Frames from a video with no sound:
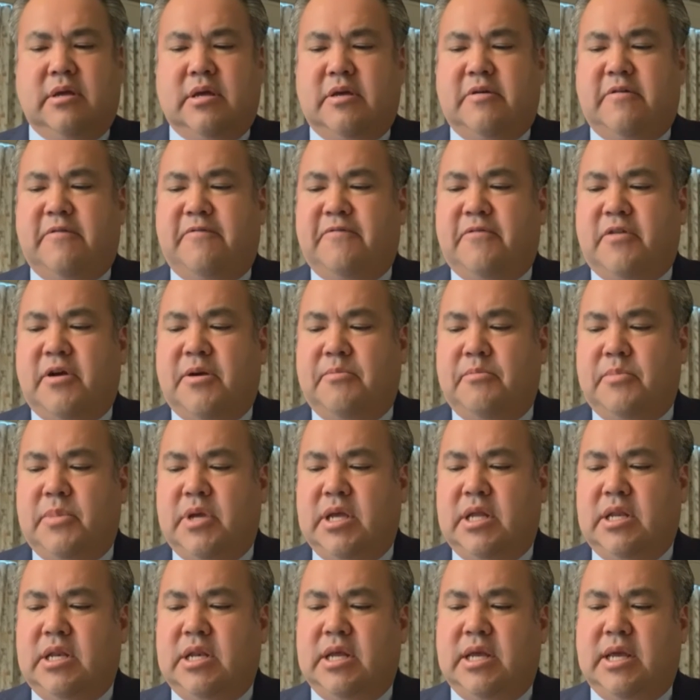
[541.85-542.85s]
from
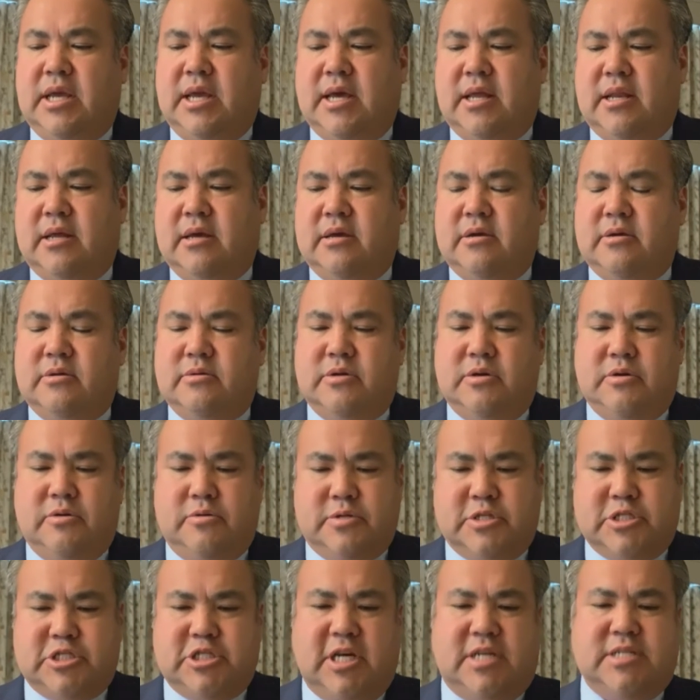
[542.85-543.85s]
Indiana, who
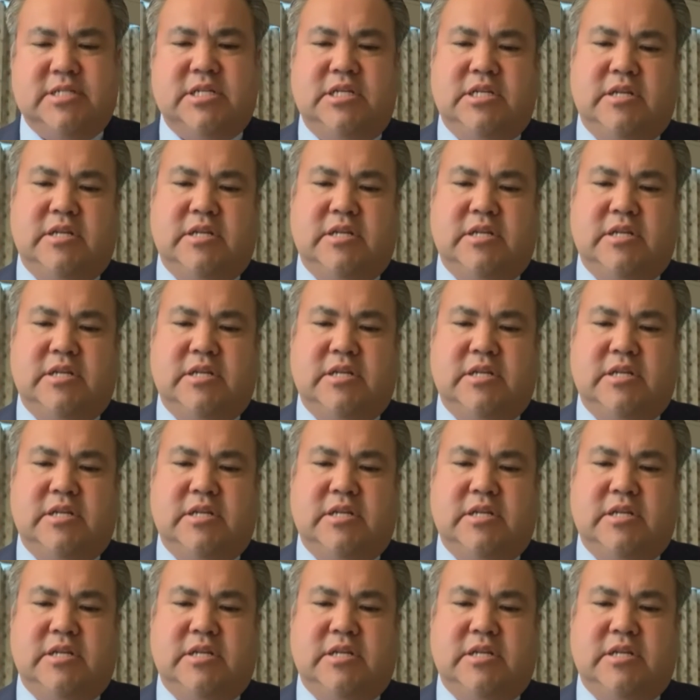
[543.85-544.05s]
was justice